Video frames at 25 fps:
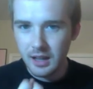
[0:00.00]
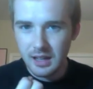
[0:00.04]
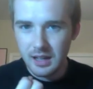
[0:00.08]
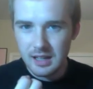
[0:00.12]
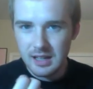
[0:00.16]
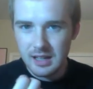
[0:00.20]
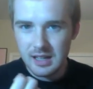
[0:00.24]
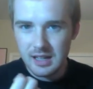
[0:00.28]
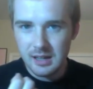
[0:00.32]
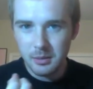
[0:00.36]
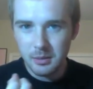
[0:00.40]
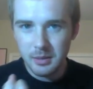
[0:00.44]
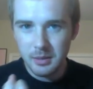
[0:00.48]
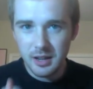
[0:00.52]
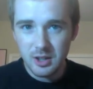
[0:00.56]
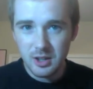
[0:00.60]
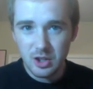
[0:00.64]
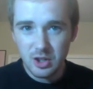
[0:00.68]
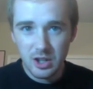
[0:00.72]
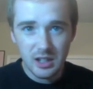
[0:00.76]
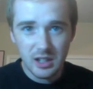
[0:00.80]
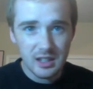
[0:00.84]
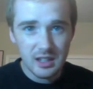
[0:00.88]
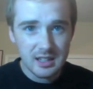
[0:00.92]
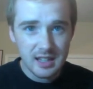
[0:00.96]
It'll be
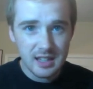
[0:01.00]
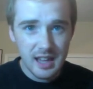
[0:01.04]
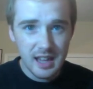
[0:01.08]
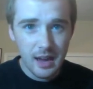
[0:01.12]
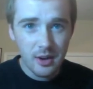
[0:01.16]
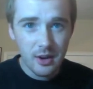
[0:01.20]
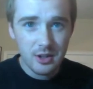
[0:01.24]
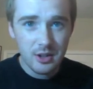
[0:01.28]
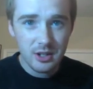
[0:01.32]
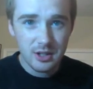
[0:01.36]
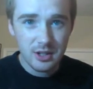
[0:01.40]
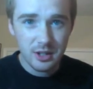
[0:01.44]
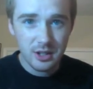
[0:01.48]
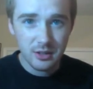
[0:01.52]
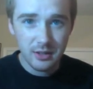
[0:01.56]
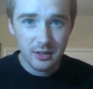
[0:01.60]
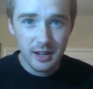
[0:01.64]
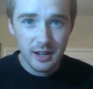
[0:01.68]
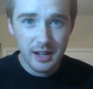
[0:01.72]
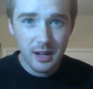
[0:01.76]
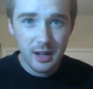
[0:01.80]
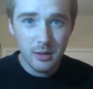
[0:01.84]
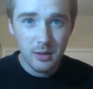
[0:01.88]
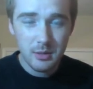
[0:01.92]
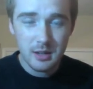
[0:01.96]
interesting to see how it does on the
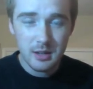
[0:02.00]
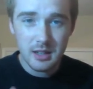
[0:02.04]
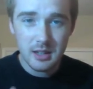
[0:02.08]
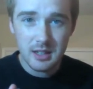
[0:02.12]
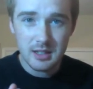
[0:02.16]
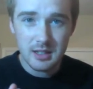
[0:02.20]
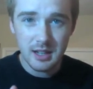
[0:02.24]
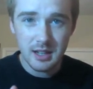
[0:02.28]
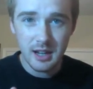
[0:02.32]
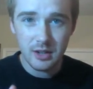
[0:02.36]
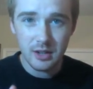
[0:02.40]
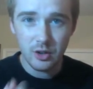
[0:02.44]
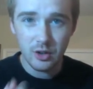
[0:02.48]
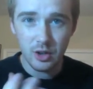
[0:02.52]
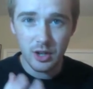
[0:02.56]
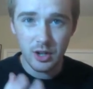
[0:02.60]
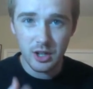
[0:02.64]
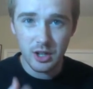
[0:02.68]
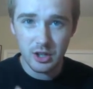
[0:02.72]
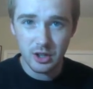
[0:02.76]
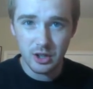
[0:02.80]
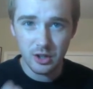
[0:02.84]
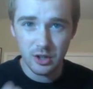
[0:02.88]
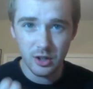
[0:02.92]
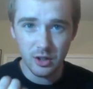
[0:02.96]
radio because it's not a
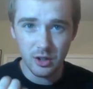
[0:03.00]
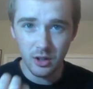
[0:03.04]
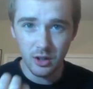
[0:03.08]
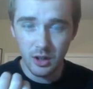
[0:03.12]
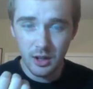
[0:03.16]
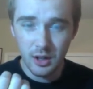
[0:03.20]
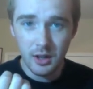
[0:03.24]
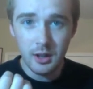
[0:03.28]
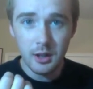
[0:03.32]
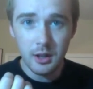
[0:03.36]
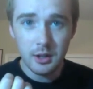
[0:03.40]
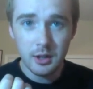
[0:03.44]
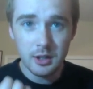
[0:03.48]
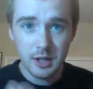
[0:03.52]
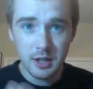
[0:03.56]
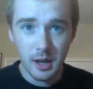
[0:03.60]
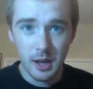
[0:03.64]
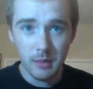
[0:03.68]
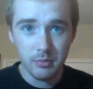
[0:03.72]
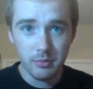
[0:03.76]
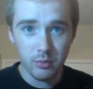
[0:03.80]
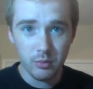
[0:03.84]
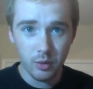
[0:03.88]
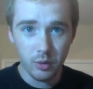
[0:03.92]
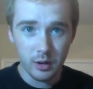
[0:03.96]
traditional
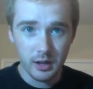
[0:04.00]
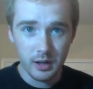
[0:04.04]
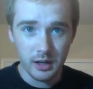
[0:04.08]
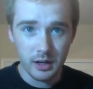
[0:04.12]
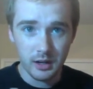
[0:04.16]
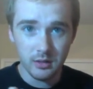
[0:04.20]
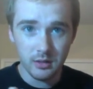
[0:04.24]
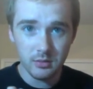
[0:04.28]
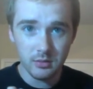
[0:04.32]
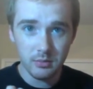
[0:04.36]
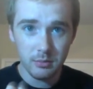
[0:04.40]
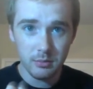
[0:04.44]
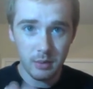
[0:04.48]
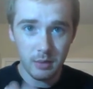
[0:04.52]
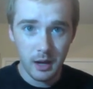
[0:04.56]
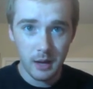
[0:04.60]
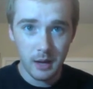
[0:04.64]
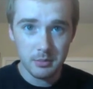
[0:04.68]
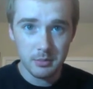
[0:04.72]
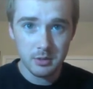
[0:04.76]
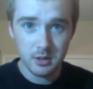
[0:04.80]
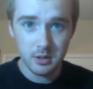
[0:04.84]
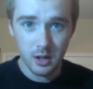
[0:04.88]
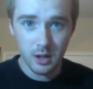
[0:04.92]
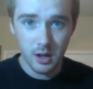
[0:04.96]
top 40
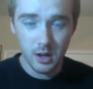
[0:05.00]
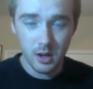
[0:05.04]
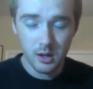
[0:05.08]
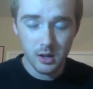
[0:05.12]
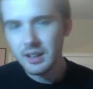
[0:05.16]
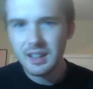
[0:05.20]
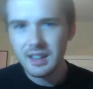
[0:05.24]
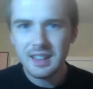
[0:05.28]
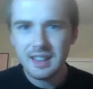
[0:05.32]
pop song.